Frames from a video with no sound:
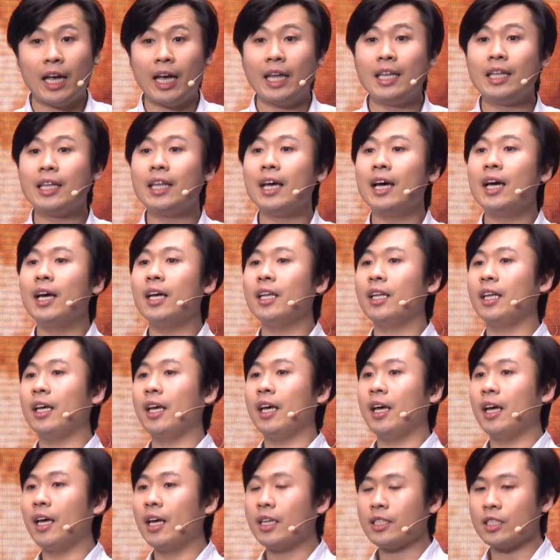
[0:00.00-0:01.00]
And that
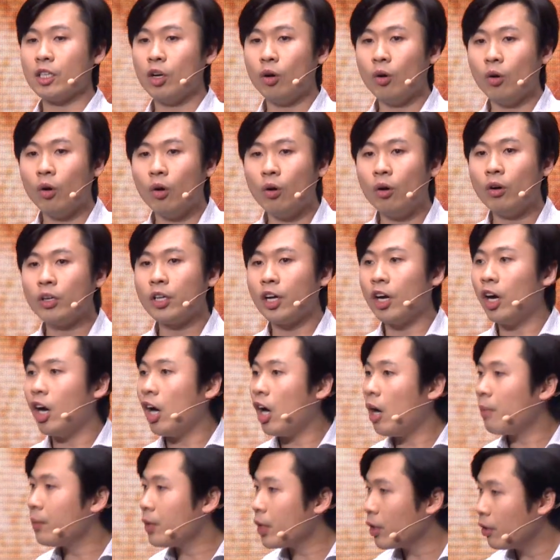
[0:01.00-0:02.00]
has all the
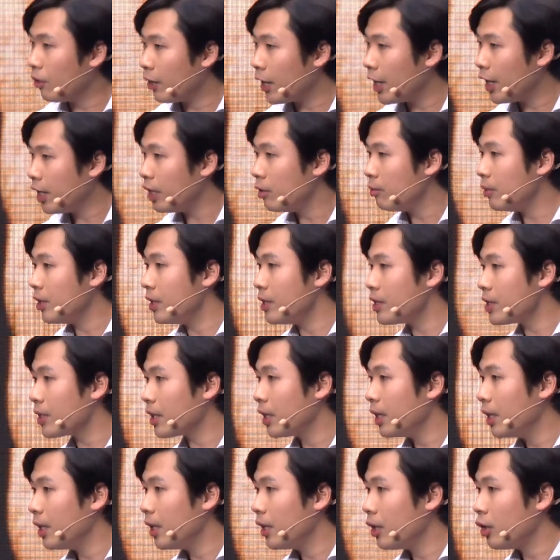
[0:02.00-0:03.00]
optical elements
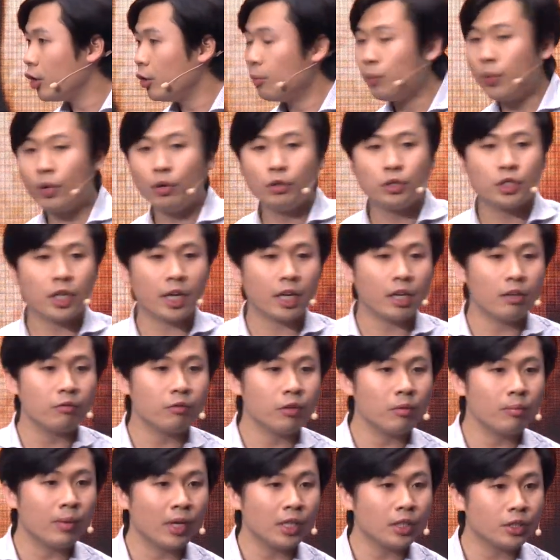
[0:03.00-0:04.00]
to project
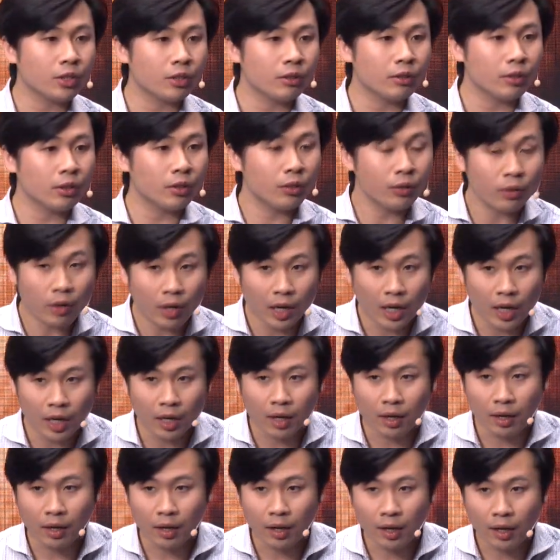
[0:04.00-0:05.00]
information to your
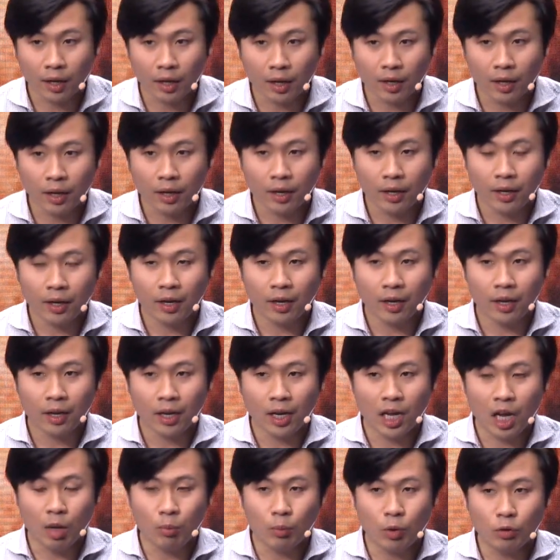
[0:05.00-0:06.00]
eye.
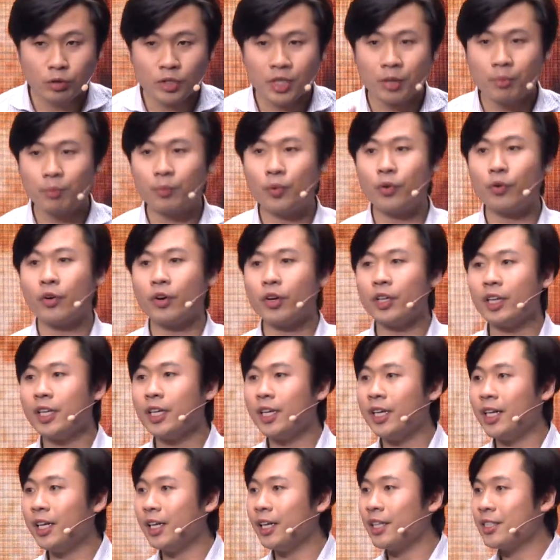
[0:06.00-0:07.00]
And most
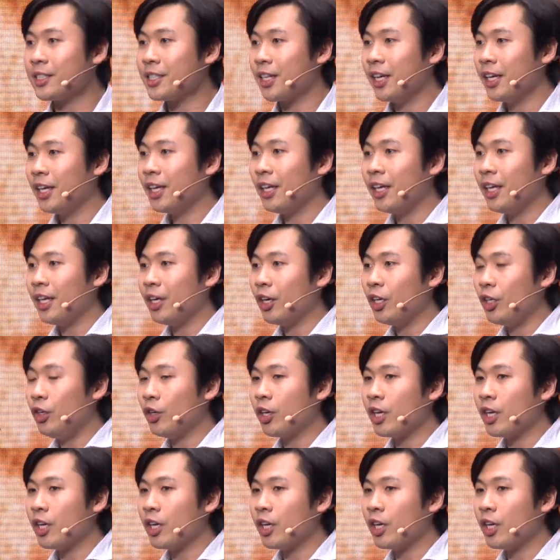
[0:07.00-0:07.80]
importantly is, you